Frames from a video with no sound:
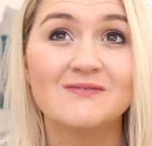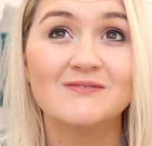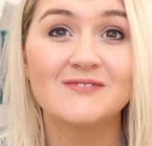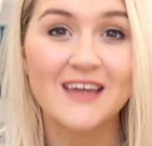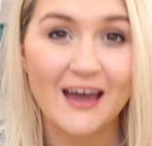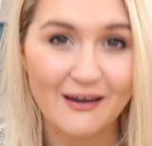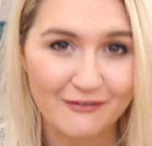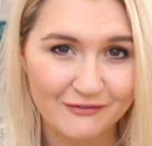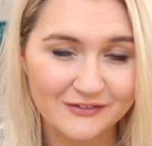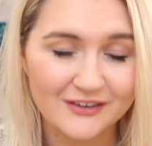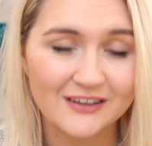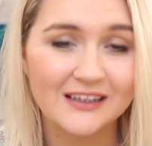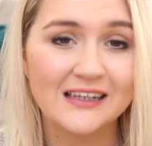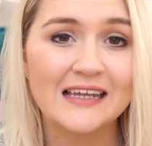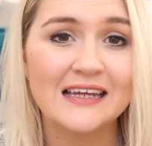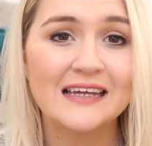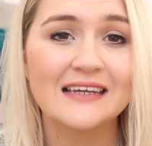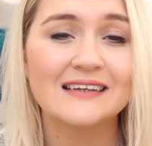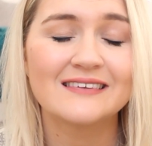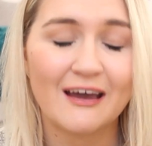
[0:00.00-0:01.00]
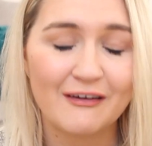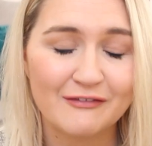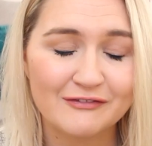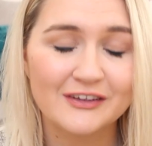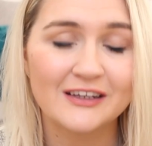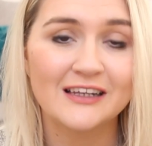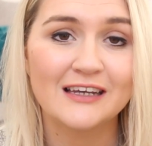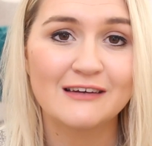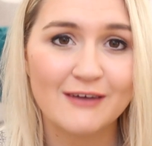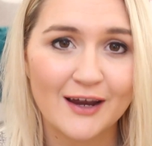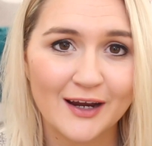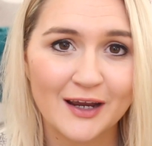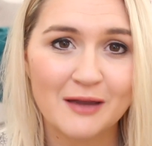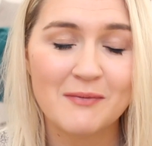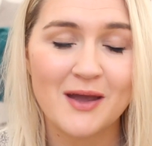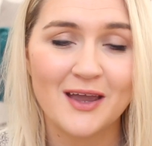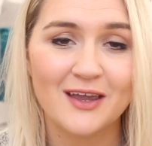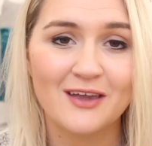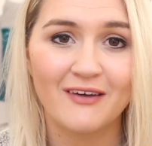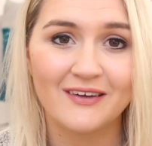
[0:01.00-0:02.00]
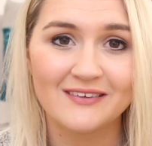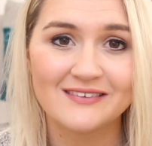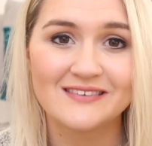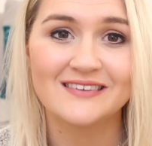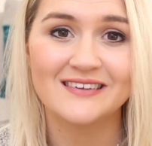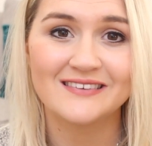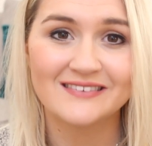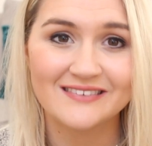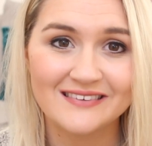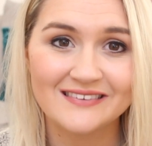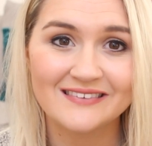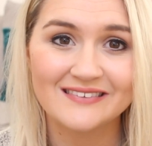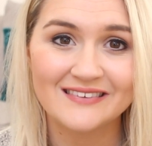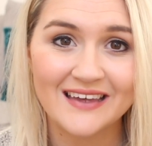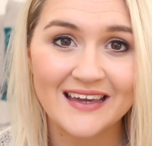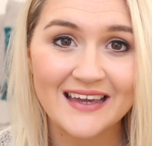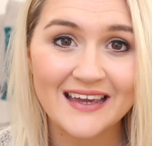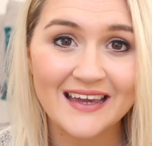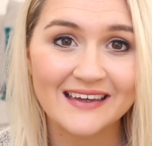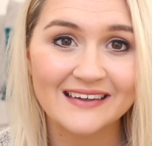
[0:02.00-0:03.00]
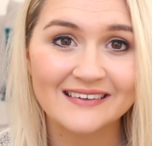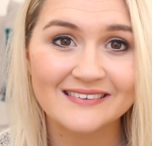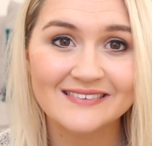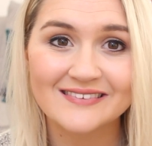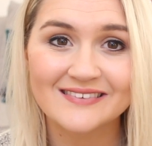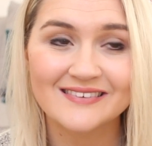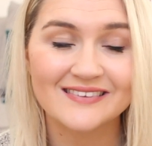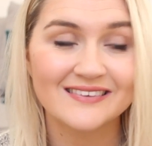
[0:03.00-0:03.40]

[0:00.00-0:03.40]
definitely recommend going to Disney Sea.